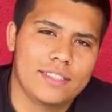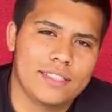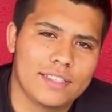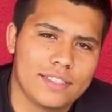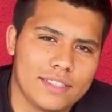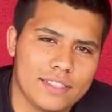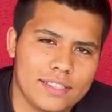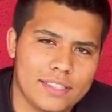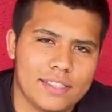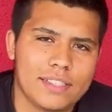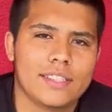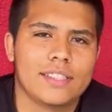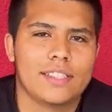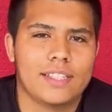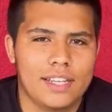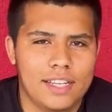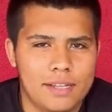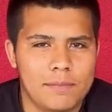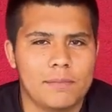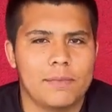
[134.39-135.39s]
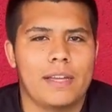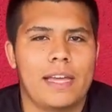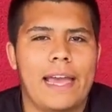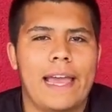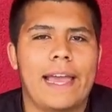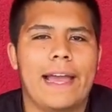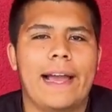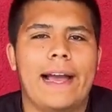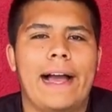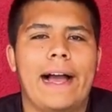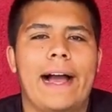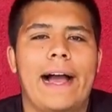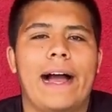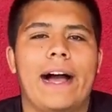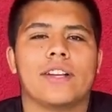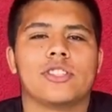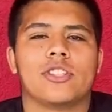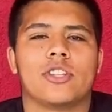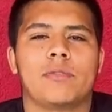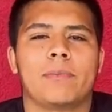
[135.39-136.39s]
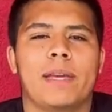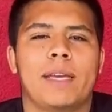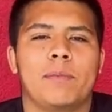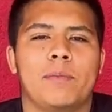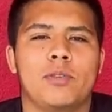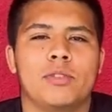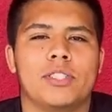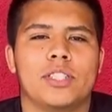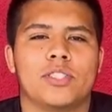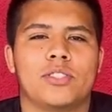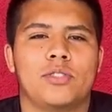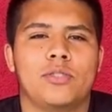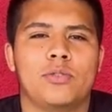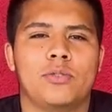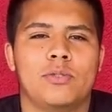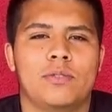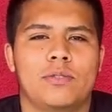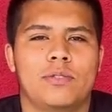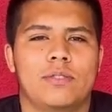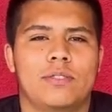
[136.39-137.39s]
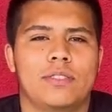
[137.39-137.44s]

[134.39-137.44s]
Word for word: Richie. Yeah. I'm saying, I, I also make music too.